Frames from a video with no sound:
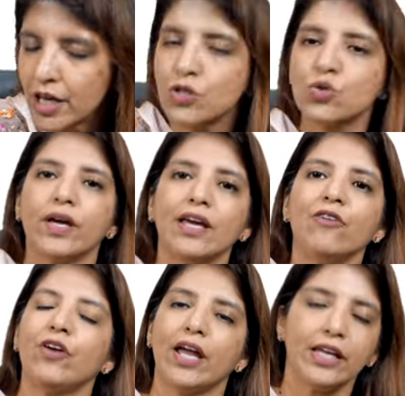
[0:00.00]
So
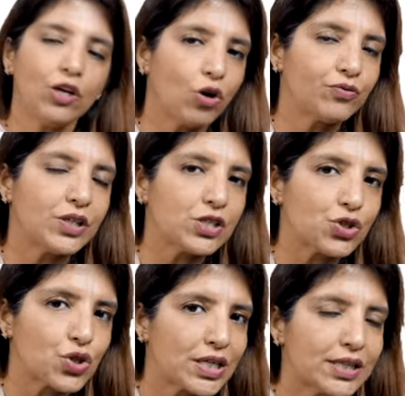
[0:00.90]
if any of these
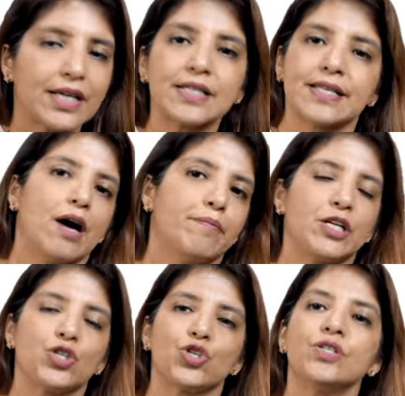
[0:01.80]
three things are
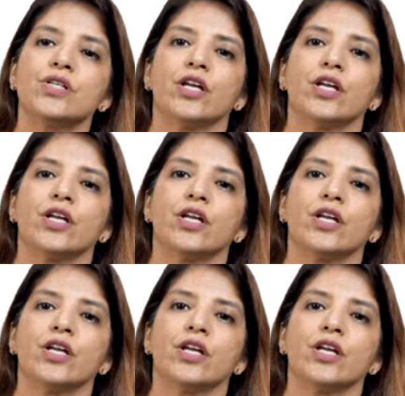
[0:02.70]
mentioned